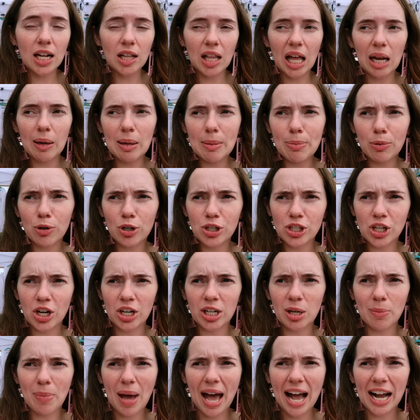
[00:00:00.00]
A lot of people are
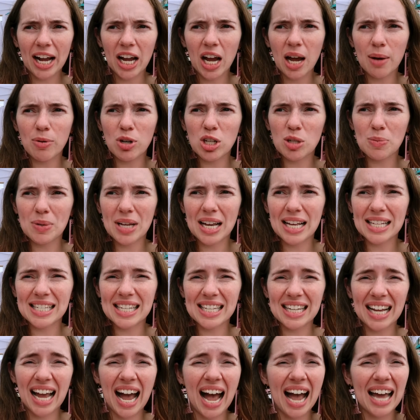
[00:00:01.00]
starting to pack up just because
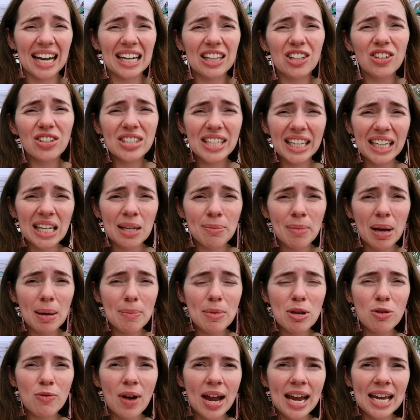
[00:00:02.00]
it kind of looks like it
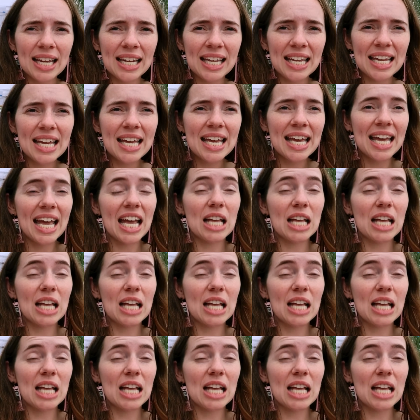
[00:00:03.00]
might be rainy.